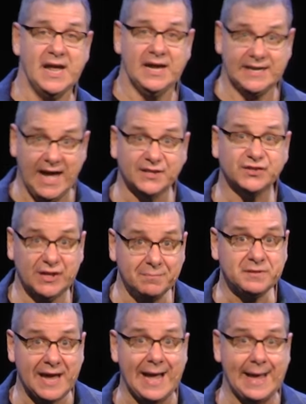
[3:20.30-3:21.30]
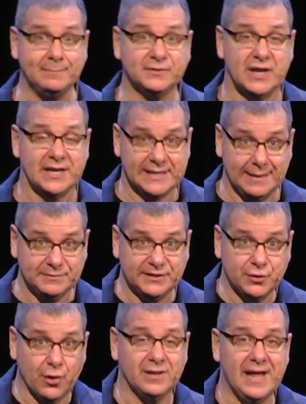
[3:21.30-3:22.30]
God sometimes comes
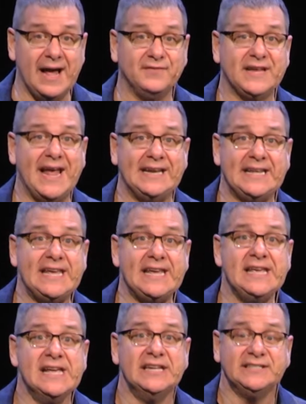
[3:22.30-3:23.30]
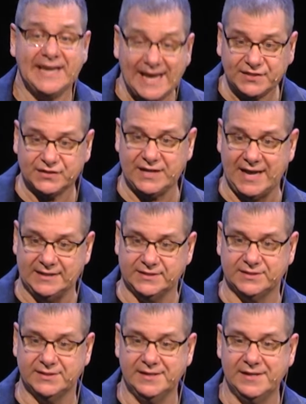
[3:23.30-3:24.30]
into our lives and he tests
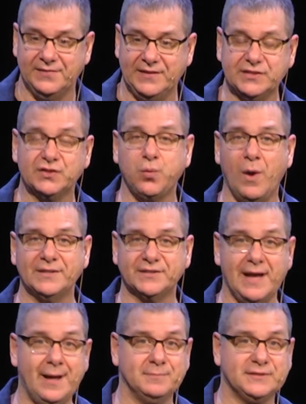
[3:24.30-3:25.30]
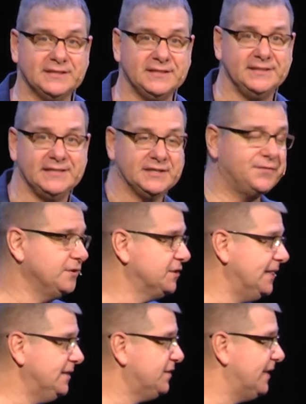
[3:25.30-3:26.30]
us. This is what Psalm 66, verse
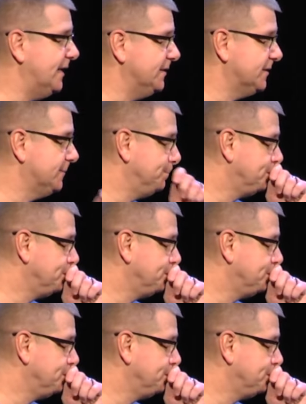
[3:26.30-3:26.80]
10 says.